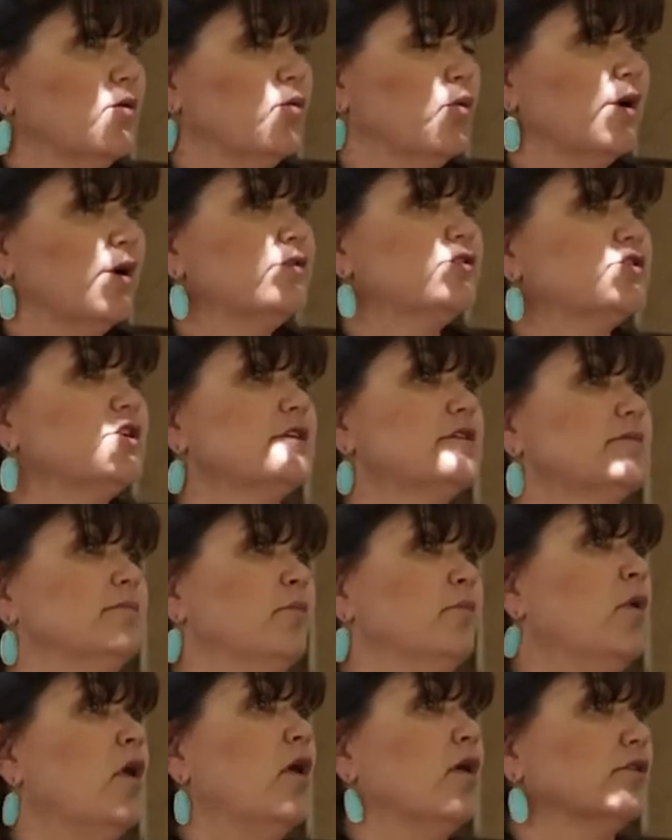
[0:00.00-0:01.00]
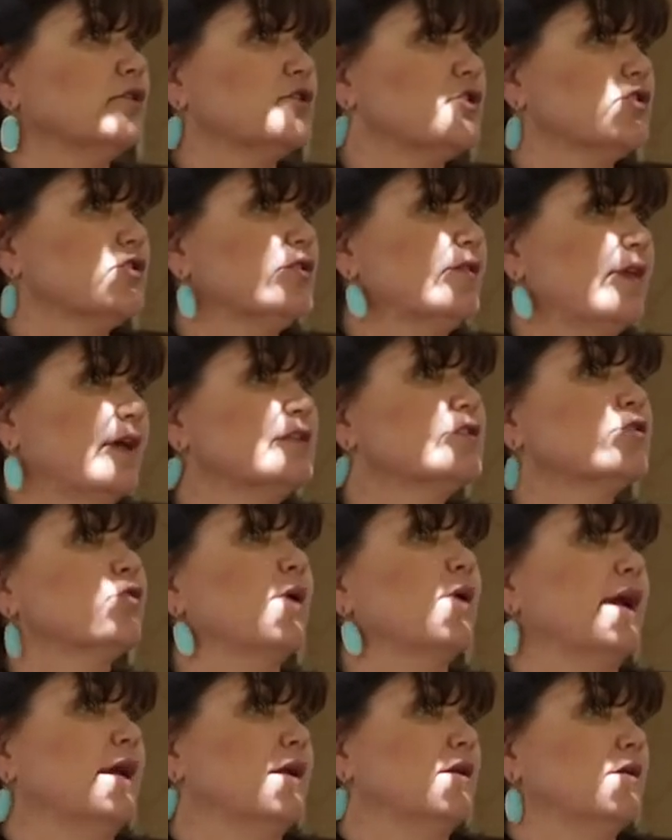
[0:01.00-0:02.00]
with just mulch, that's
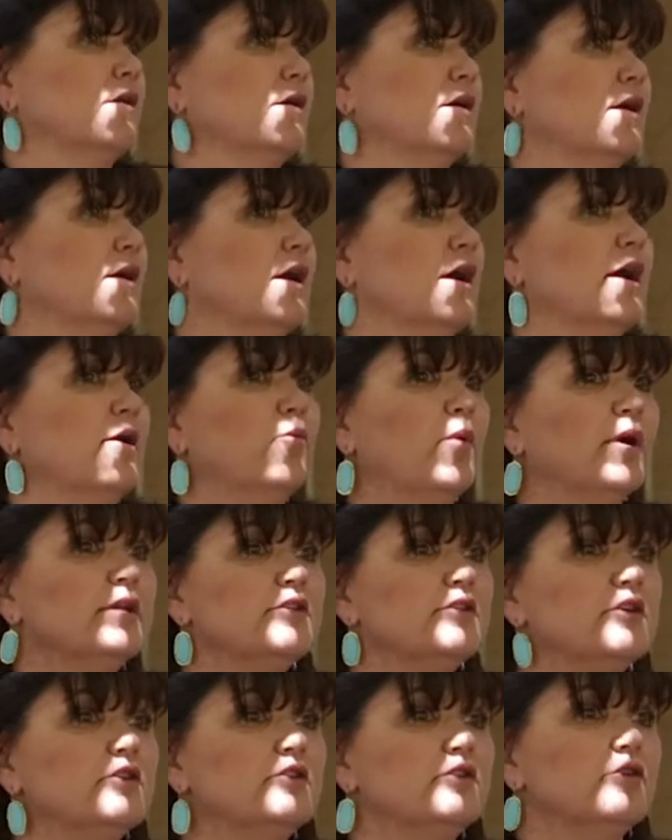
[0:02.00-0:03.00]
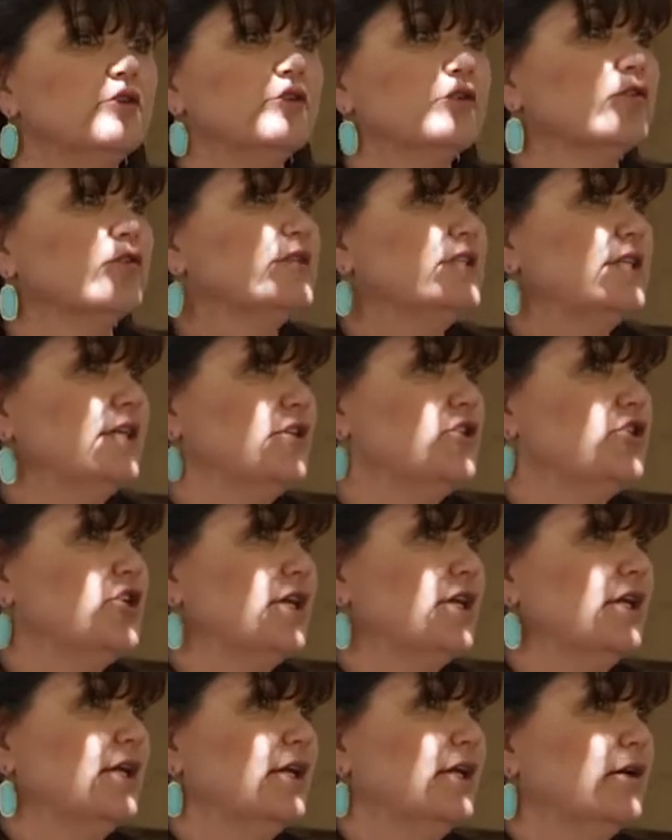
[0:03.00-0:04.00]
great. Once you do your D
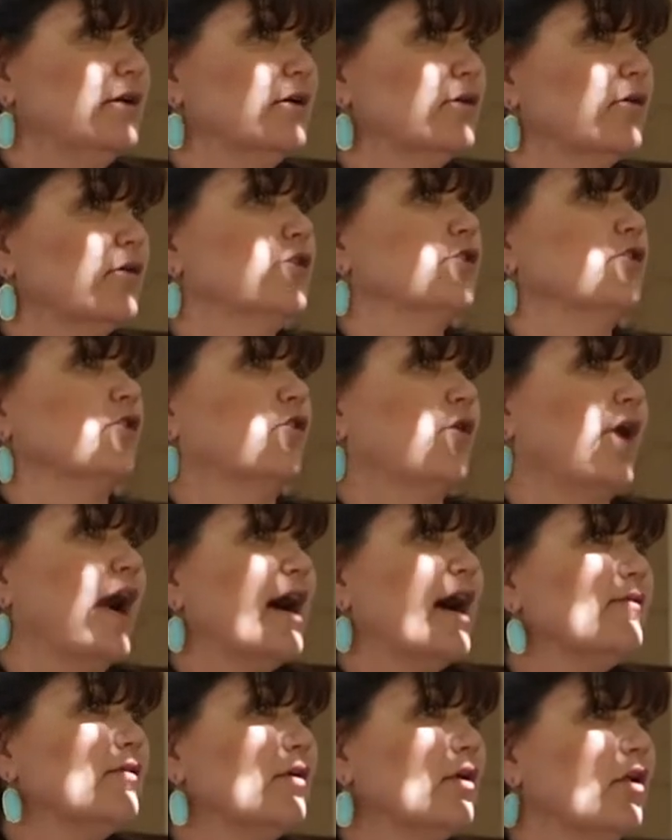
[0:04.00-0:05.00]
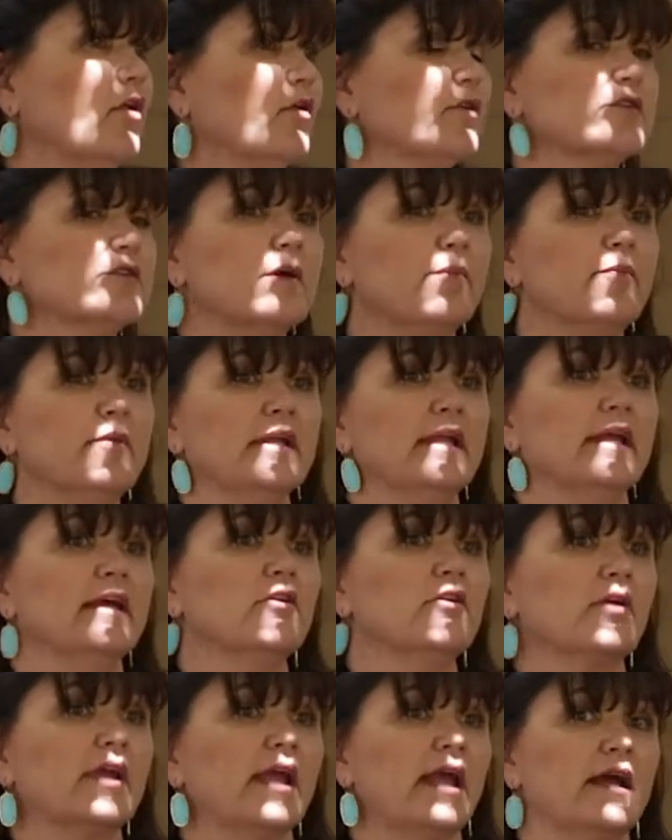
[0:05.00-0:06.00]
G or your gravel or something
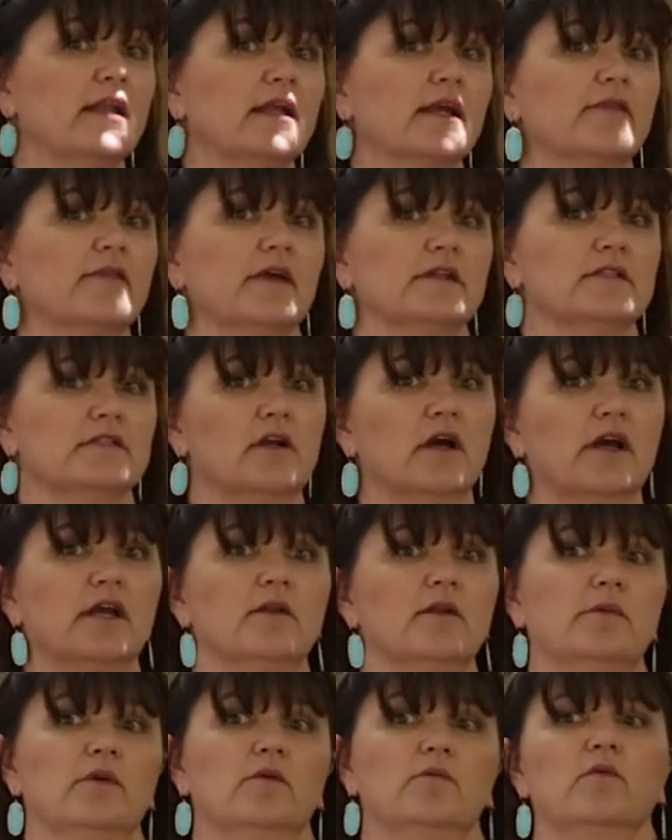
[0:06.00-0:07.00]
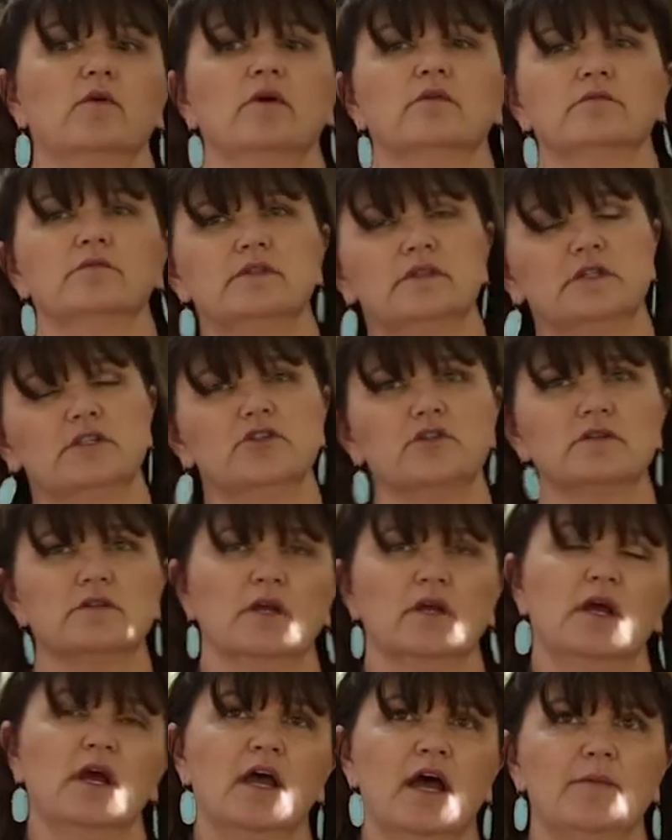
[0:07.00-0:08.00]
inorganic, that's not going to be a well, D G.
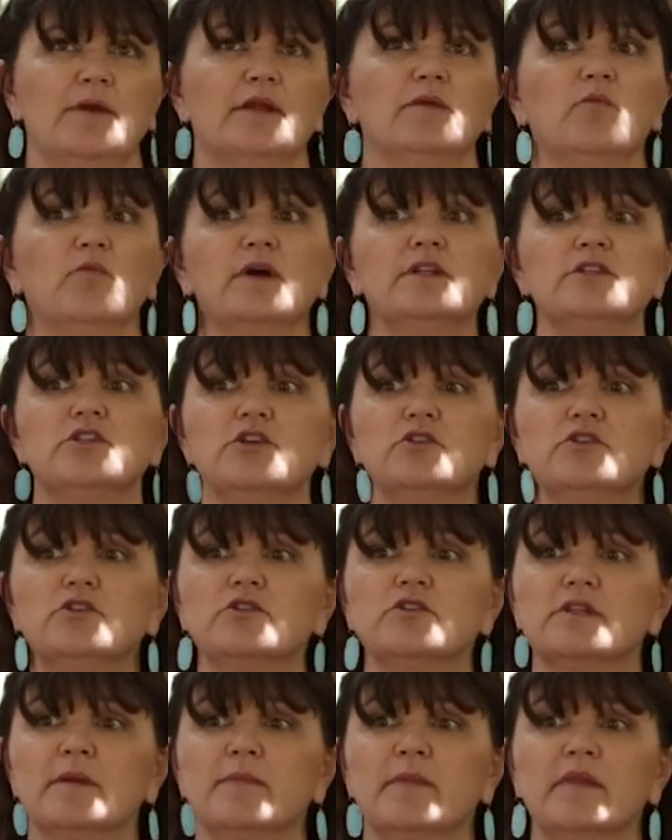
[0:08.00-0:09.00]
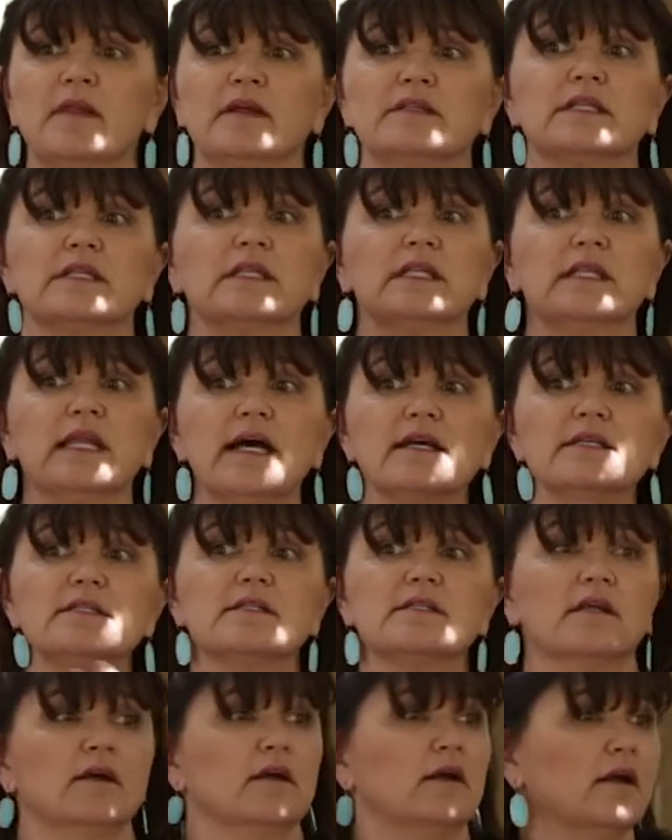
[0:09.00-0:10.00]
I mean, once you do something that's
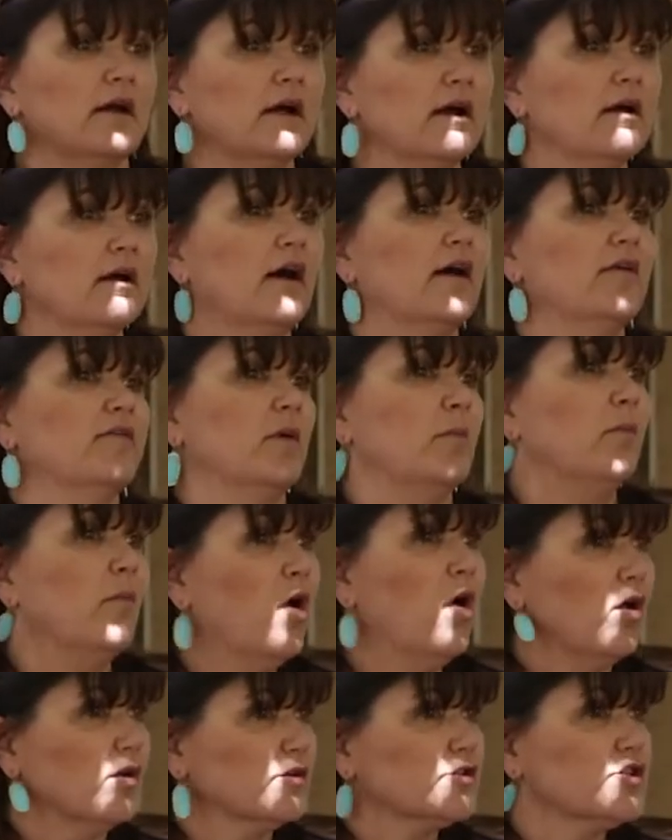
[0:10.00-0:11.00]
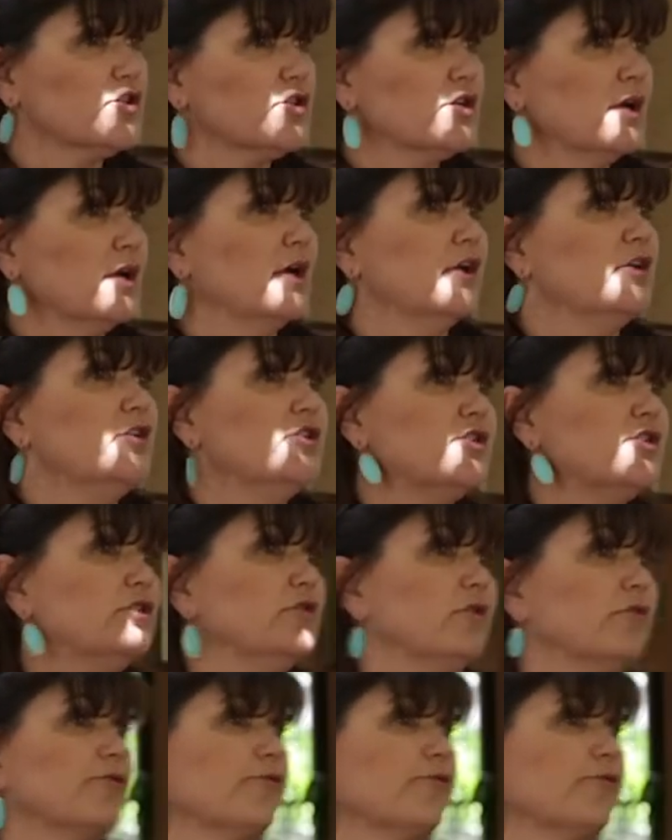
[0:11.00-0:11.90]
less of a mulch, you should do